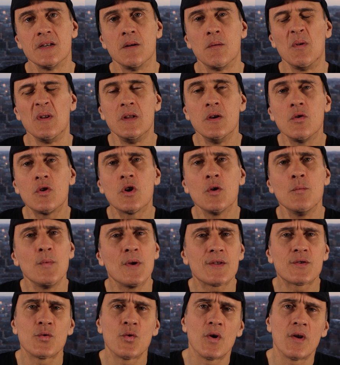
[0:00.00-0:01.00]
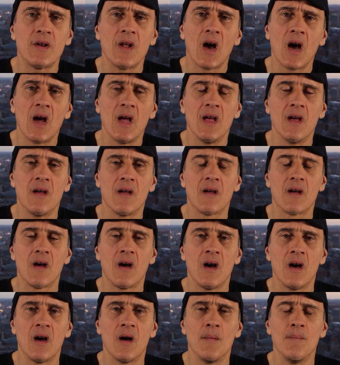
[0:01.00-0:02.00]
when you commit to a diet,
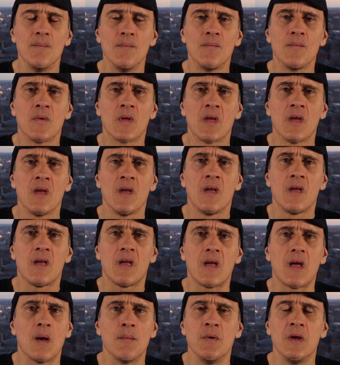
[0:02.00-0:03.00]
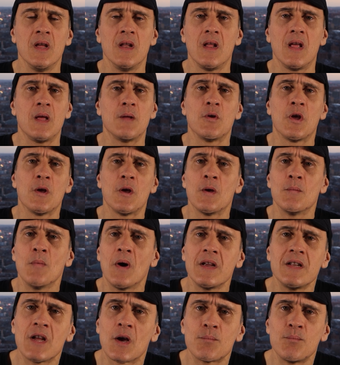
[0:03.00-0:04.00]
it
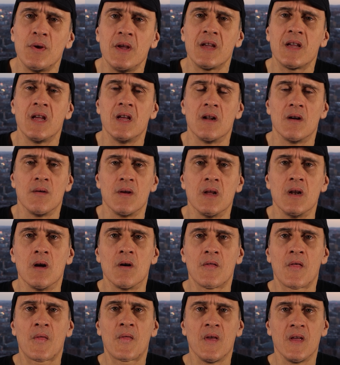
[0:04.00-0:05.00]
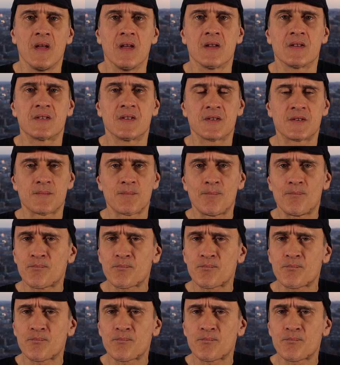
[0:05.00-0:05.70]
might not be keto. The thing is